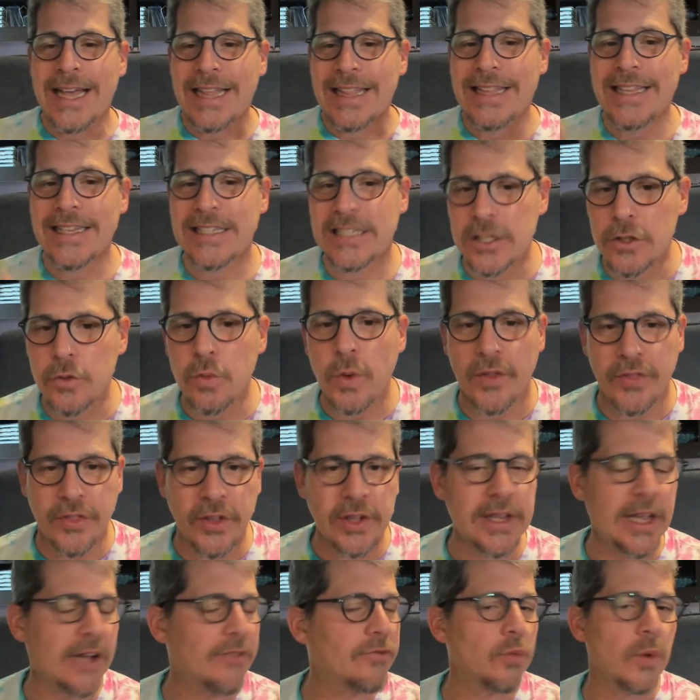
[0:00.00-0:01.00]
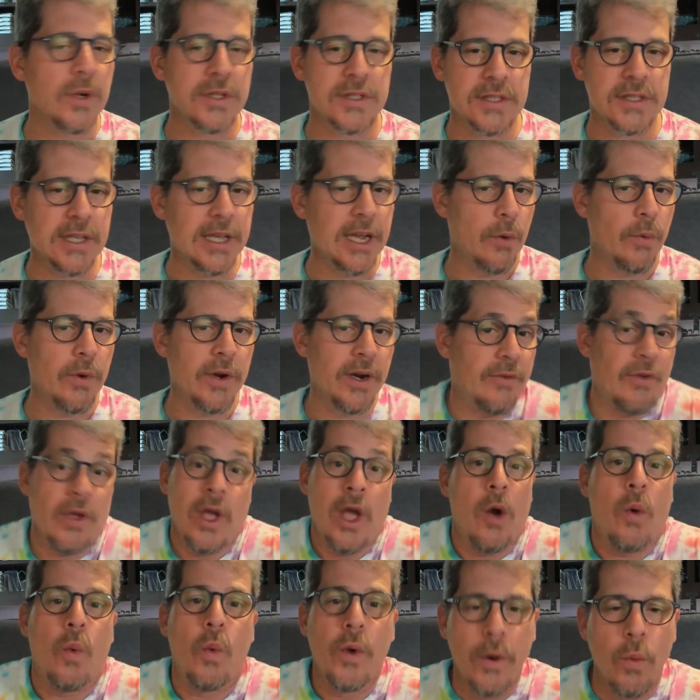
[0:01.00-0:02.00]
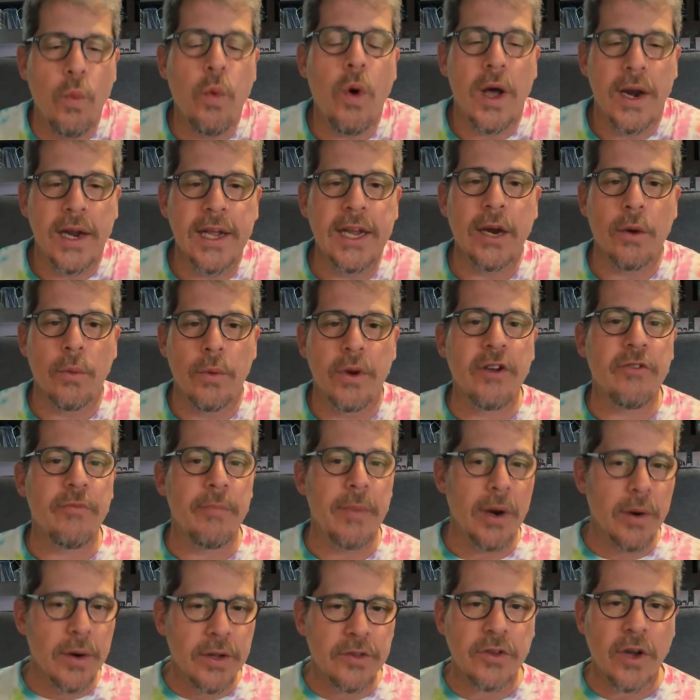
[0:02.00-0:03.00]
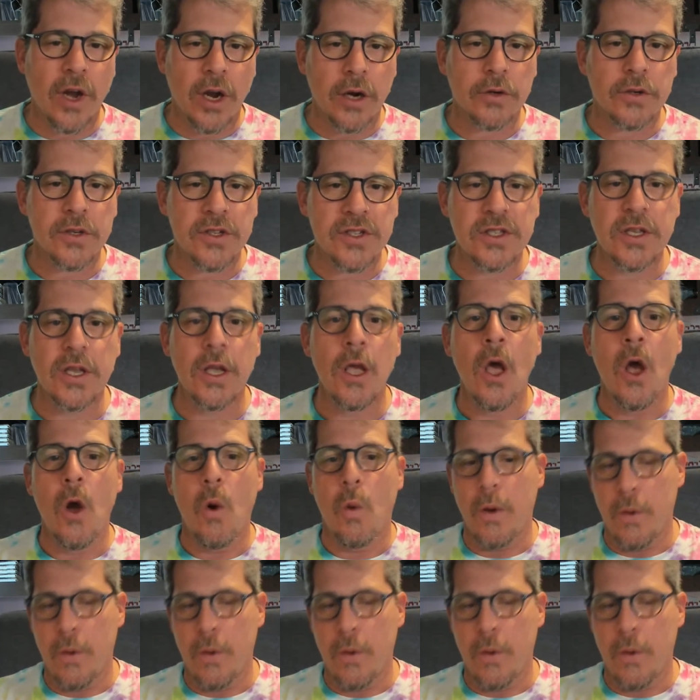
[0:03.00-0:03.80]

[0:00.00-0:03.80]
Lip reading: This is what the left wants to get rid of. We want to get rid of meritocracy.